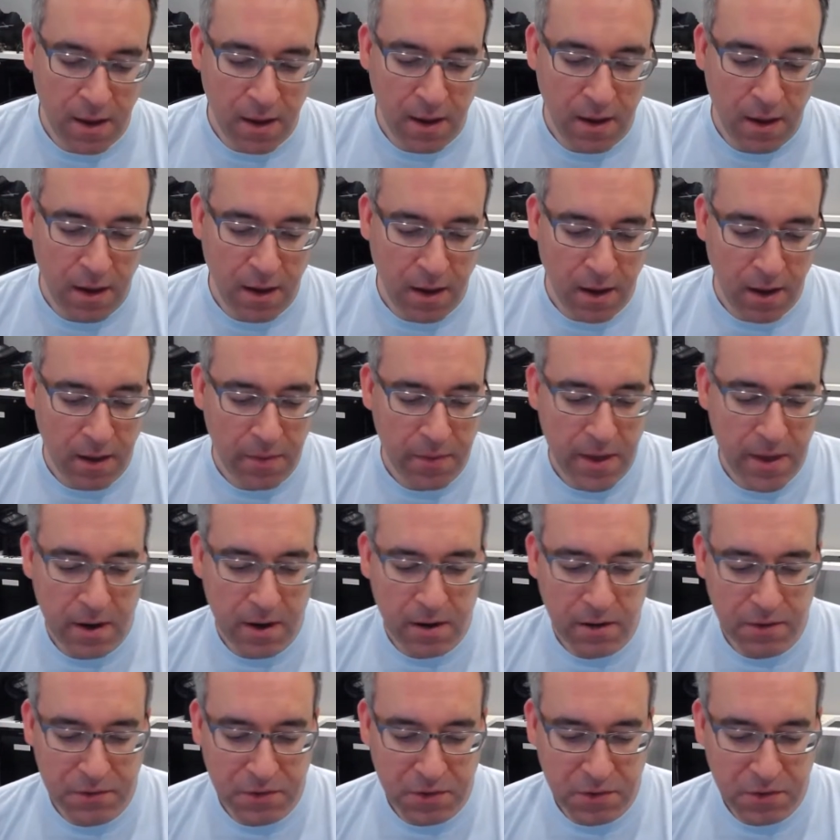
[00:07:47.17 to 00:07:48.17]
and then
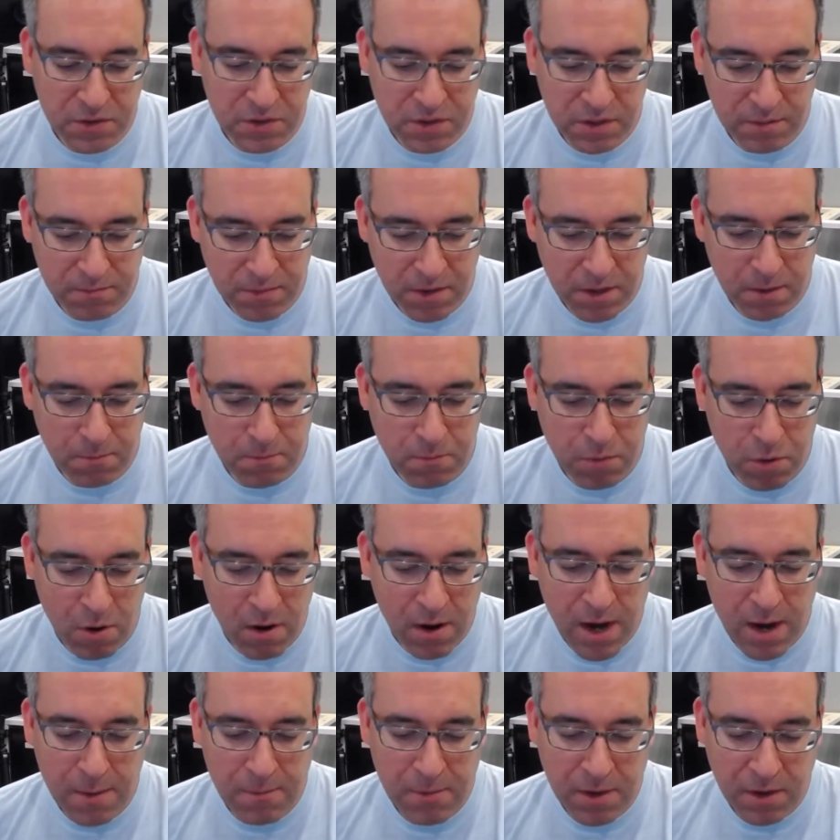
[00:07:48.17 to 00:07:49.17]
I'll do some
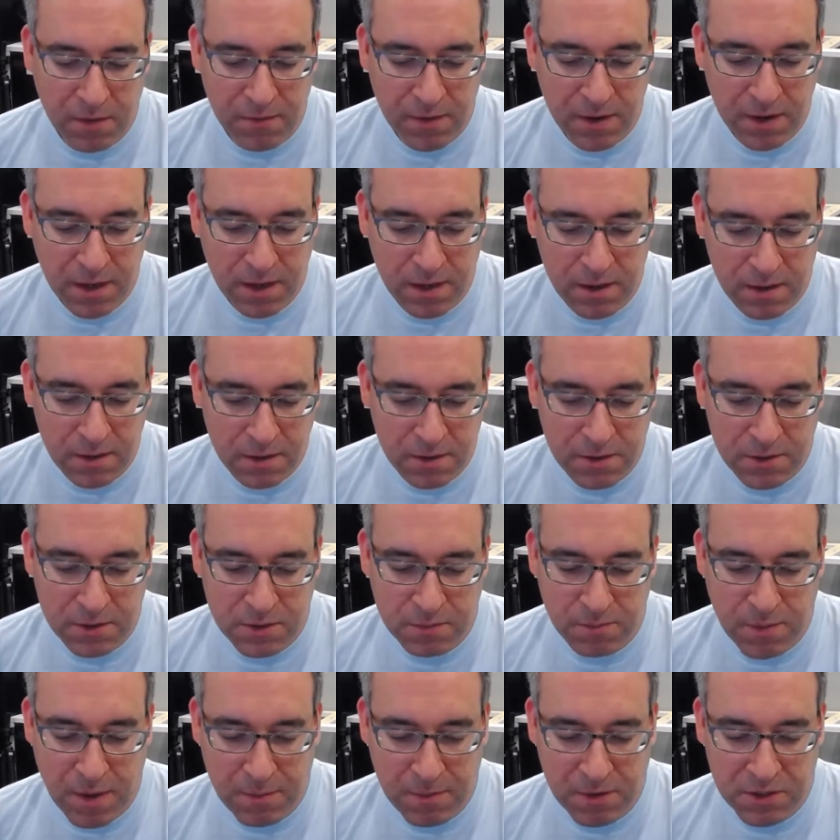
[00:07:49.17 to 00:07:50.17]
programming
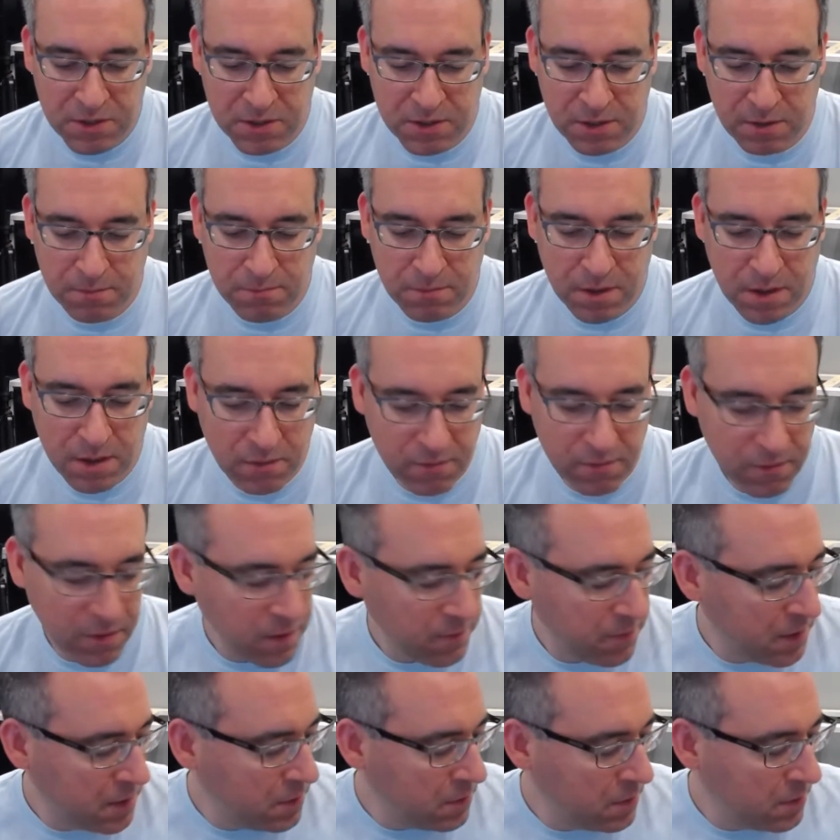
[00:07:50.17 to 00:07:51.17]
videos, maybe some
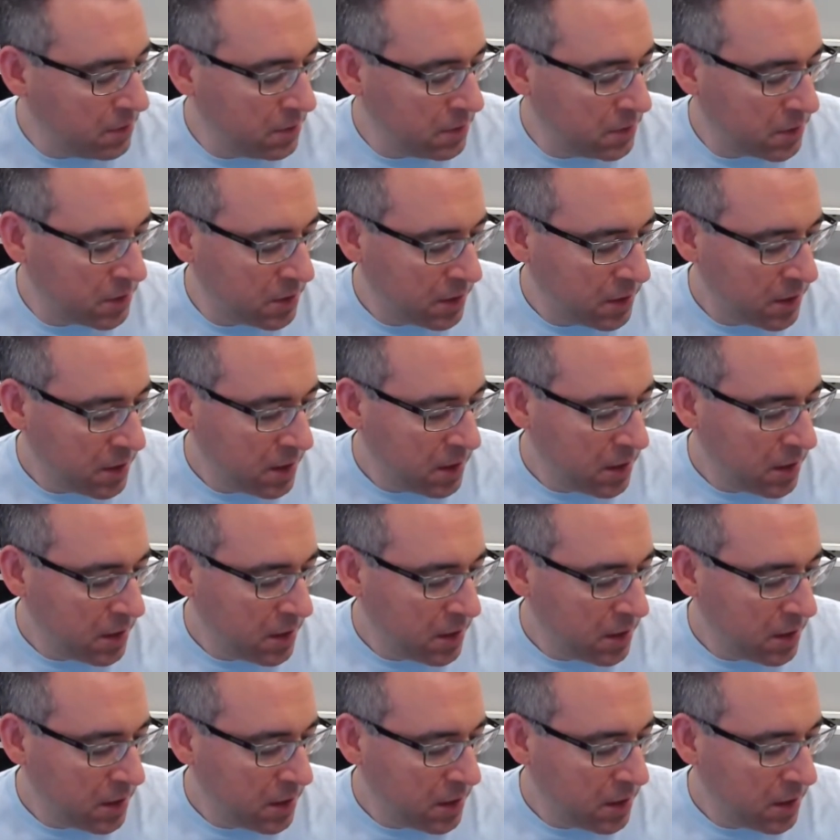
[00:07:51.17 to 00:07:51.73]
reviews,